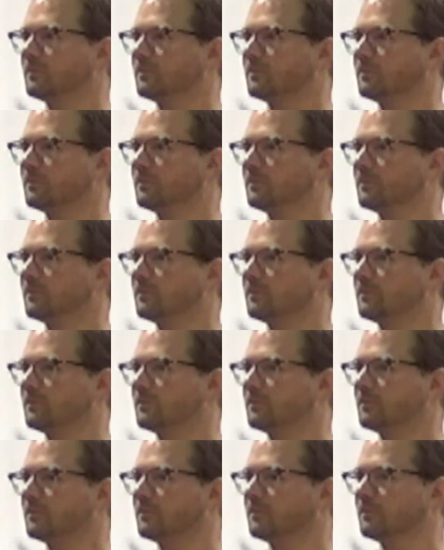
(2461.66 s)

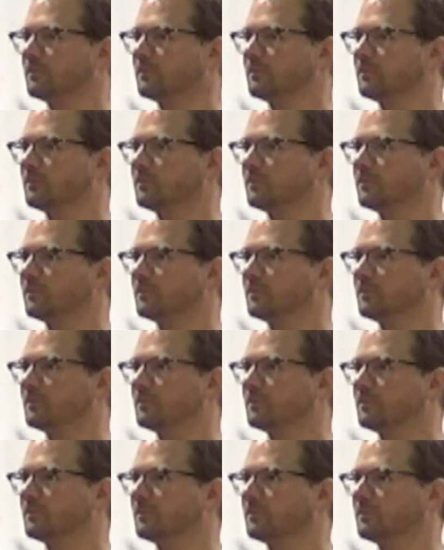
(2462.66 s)

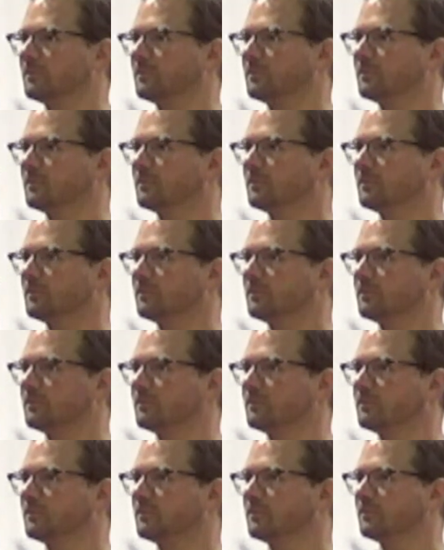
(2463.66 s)

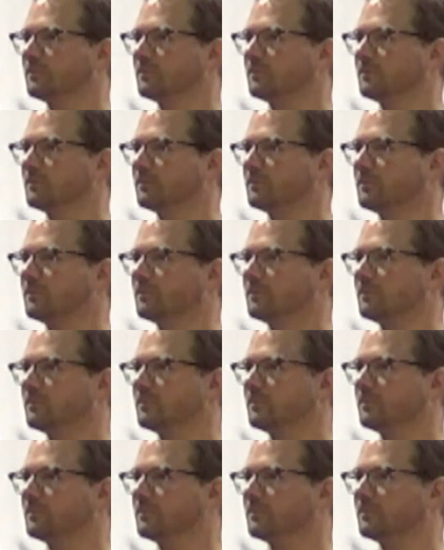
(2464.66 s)

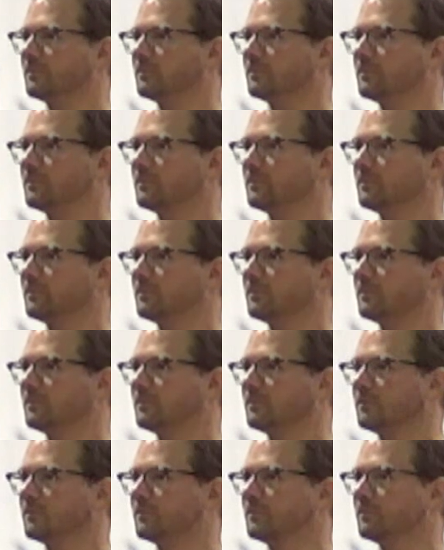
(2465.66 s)

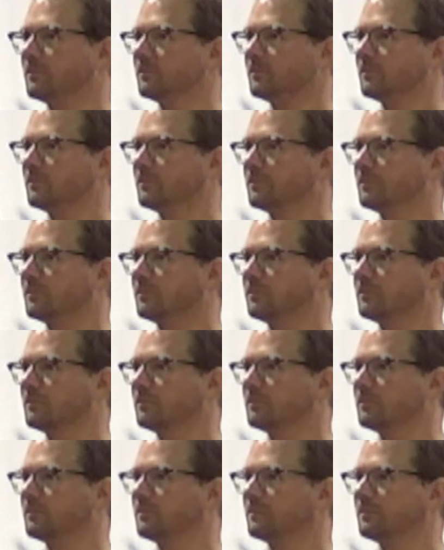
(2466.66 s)

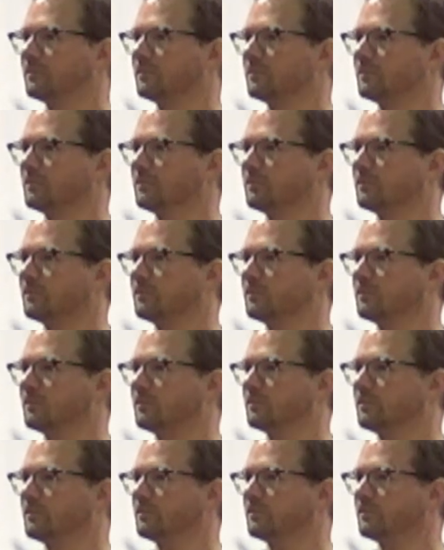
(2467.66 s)

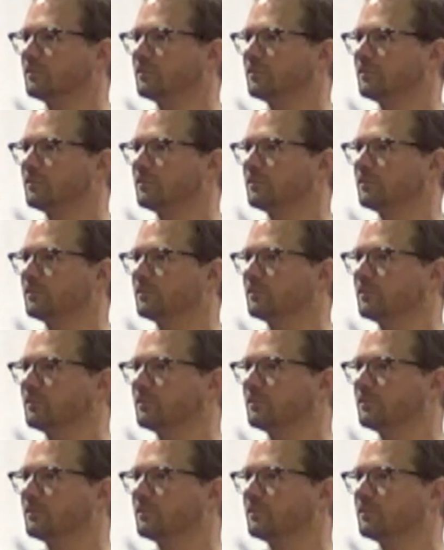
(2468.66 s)
No words are spoken by the person on screen.